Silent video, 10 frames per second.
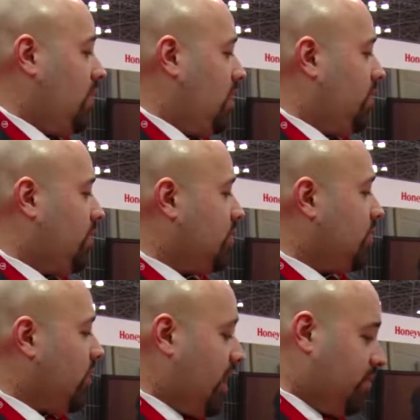And this
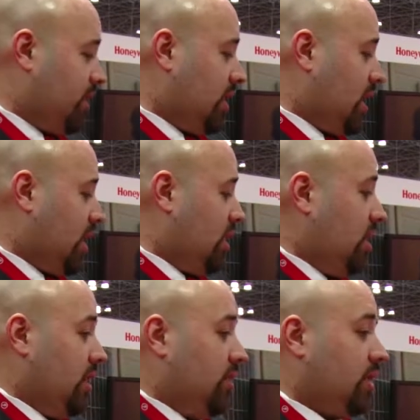is our MZI.
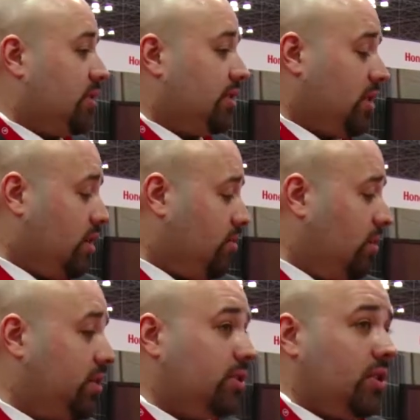This is our
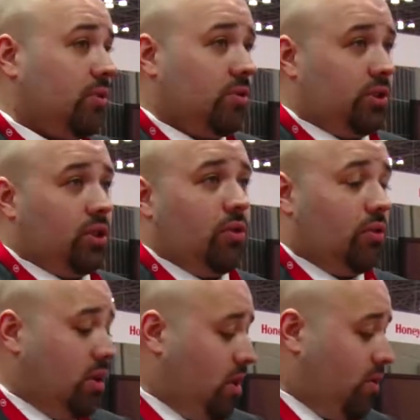multi-zone.
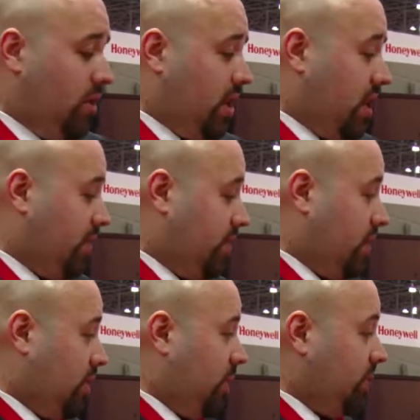So we
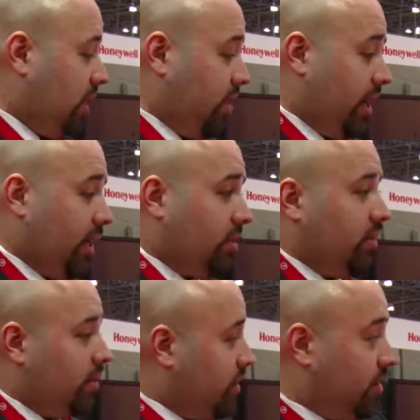have this air
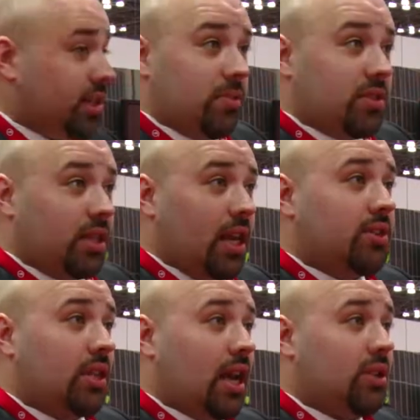handler looks the same as the
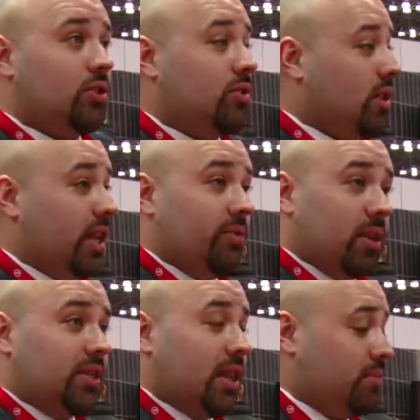SZI, so you can have
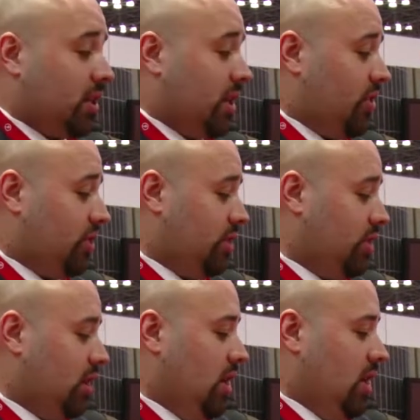mixed applications.